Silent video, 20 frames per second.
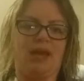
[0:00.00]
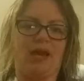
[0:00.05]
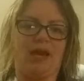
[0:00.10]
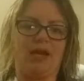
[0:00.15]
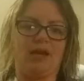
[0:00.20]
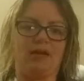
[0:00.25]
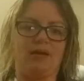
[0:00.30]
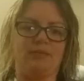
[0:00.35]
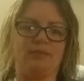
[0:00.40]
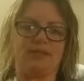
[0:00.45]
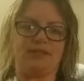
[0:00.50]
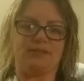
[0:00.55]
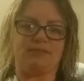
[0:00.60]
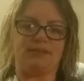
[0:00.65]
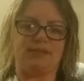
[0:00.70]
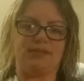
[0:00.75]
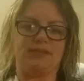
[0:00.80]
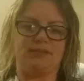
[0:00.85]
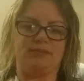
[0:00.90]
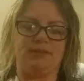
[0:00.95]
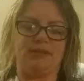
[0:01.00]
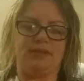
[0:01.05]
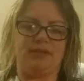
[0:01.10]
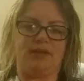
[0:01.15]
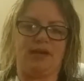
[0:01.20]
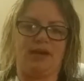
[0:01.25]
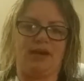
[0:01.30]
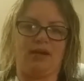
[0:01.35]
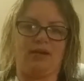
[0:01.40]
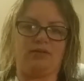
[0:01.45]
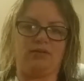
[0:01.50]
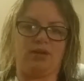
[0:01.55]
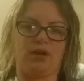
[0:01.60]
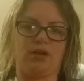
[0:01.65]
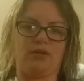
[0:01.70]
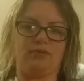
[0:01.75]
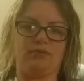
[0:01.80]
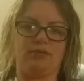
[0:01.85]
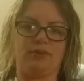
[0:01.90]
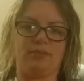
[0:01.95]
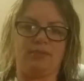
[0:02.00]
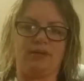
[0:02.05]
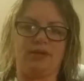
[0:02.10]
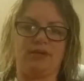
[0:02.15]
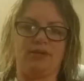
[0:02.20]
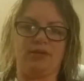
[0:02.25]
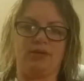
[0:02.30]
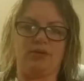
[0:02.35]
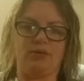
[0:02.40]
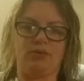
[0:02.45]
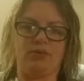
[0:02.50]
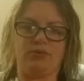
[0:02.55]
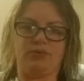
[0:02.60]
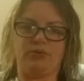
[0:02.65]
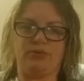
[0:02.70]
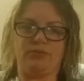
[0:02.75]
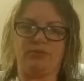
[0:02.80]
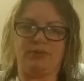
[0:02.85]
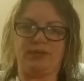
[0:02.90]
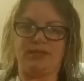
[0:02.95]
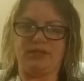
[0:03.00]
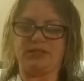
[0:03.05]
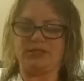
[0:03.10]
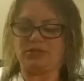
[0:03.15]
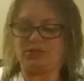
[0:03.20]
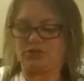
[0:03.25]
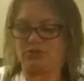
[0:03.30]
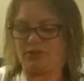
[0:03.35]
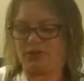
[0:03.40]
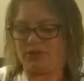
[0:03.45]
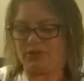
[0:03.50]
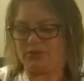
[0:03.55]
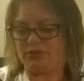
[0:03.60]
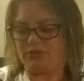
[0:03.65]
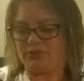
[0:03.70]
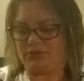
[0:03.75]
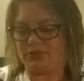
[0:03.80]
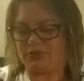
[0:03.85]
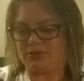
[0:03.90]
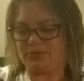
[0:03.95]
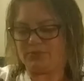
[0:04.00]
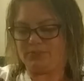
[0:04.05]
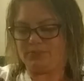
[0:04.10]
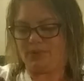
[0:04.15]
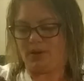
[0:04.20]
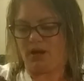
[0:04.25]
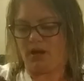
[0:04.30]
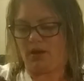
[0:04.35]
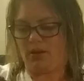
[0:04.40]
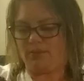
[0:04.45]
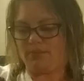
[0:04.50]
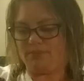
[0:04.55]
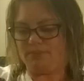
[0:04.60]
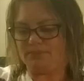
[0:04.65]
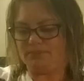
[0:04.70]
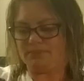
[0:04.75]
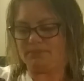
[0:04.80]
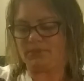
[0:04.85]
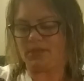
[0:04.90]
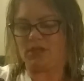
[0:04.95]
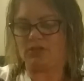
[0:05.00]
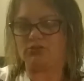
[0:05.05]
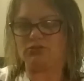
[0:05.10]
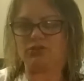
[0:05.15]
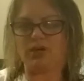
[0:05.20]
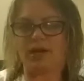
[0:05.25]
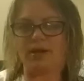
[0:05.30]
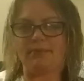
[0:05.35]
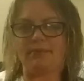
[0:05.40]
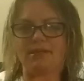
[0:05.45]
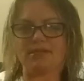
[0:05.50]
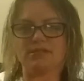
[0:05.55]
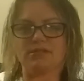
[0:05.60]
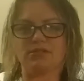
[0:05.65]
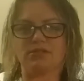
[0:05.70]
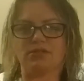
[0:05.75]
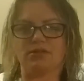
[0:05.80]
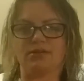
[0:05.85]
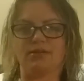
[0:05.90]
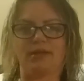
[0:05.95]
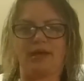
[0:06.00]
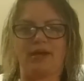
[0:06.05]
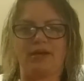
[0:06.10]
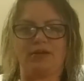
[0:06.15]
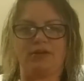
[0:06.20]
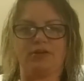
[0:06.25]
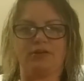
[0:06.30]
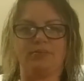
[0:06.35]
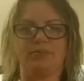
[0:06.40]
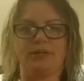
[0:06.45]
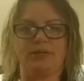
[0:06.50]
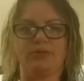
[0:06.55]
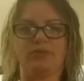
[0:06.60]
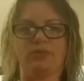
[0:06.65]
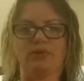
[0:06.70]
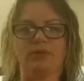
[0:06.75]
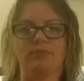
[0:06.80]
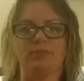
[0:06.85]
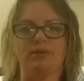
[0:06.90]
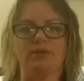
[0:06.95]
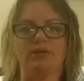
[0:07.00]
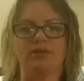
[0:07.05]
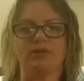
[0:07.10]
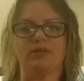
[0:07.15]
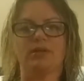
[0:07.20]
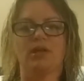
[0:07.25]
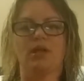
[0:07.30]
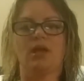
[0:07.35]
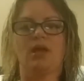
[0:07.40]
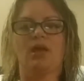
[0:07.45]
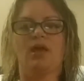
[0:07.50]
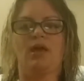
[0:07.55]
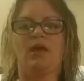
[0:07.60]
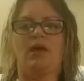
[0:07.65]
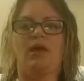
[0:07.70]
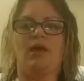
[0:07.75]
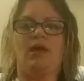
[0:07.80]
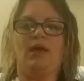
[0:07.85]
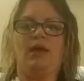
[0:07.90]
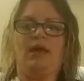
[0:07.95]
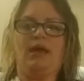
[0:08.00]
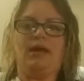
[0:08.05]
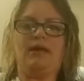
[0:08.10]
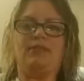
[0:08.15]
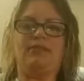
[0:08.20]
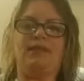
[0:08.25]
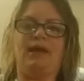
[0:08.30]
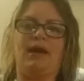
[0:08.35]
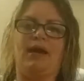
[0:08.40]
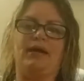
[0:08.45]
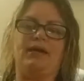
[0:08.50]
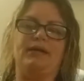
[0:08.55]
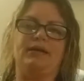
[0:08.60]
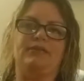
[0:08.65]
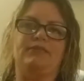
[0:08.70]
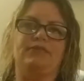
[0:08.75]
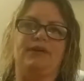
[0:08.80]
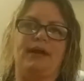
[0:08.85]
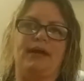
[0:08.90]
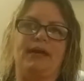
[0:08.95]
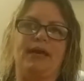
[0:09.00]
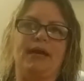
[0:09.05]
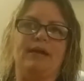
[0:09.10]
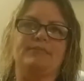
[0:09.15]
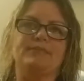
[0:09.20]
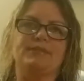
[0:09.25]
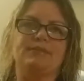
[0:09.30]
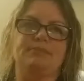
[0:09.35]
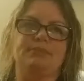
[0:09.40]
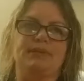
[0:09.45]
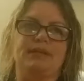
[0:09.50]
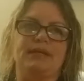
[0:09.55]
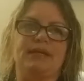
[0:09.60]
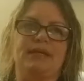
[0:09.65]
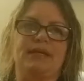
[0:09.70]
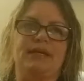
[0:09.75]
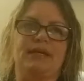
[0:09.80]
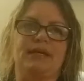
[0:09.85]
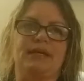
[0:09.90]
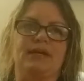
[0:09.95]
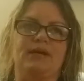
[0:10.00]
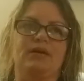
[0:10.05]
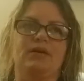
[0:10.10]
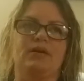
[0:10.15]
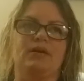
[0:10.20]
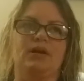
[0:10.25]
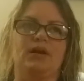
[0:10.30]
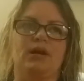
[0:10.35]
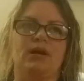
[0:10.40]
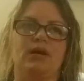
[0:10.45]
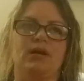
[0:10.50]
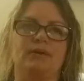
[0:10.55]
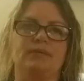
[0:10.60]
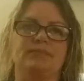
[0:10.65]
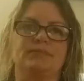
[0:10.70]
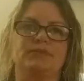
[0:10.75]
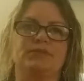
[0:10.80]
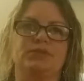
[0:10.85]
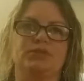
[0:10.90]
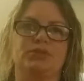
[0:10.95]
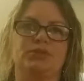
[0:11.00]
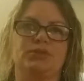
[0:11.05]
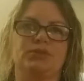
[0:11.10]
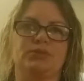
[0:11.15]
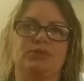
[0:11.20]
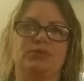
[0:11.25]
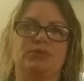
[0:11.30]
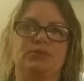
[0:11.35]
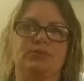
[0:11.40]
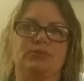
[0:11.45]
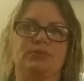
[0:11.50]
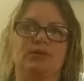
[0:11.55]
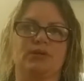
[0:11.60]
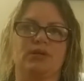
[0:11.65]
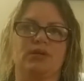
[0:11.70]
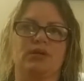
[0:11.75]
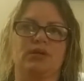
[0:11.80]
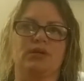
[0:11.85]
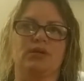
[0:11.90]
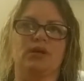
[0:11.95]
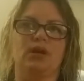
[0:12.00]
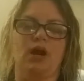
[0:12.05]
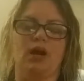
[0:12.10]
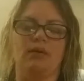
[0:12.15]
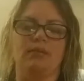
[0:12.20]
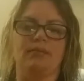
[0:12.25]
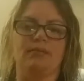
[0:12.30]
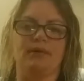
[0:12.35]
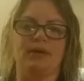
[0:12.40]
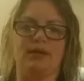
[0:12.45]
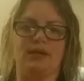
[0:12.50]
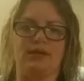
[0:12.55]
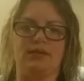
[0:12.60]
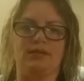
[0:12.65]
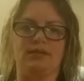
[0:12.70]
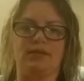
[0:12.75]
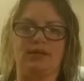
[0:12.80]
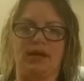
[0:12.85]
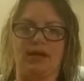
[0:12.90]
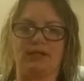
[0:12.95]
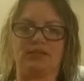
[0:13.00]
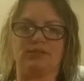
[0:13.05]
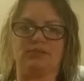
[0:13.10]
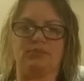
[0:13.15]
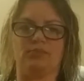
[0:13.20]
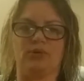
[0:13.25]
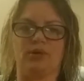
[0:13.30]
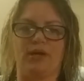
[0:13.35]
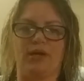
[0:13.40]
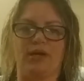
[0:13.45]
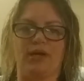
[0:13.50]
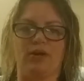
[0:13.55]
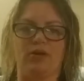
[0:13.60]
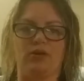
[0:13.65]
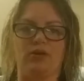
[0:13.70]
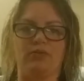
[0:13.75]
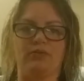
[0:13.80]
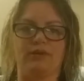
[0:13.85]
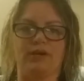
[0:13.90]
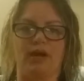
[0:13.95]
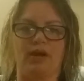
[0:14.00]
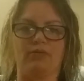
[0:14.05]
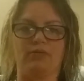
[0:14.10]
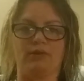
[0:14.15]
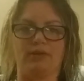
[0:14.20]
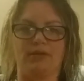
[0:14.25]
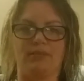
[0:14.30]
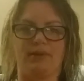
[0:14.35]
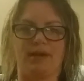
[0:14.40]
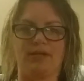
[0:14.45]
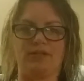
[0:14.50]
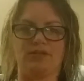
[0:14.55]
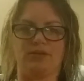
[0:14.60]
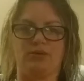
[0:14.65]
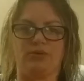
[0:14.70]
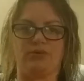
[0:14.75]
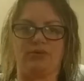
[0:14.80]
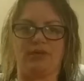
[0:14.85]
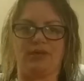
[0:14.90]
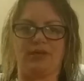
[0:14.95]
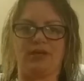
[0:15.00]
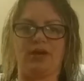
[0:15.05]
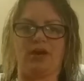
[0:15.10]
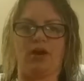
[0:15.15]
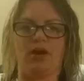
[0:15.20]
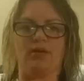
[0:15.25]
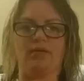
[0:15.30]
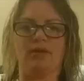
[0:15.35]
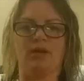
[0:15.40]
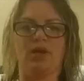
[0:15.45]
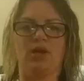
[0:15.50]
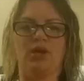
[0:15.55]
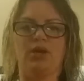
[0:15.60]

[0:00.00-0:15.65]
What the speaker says: and explained to me that a lot of women go through bleeds during their first trimester, and that it could be normal, and that if I kept bleeding to come in the next morning, or if it got really bad, to go to the ER.